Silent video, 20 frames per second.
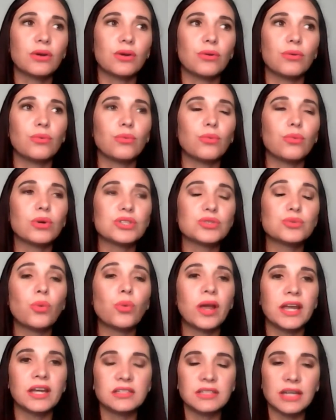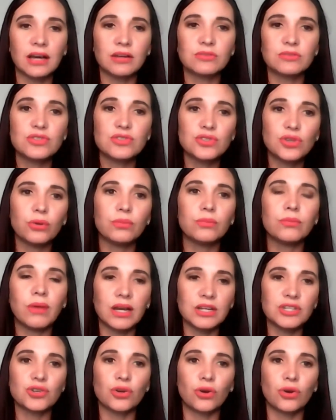was weighing down so
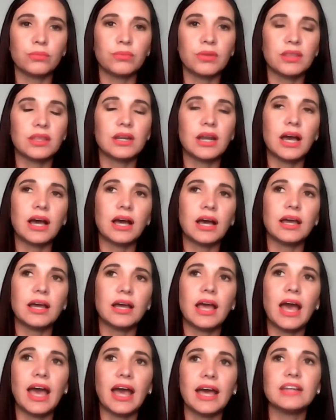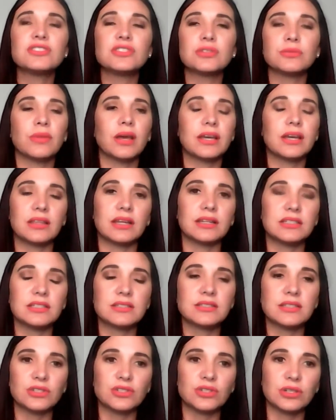much on me that I had to make that
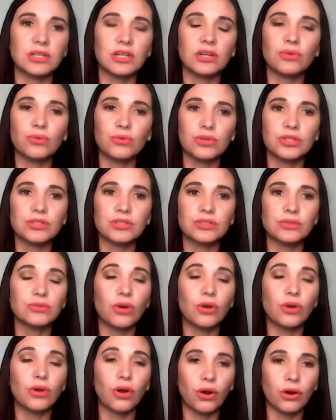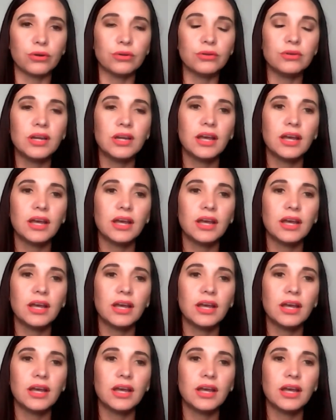decision in order to go.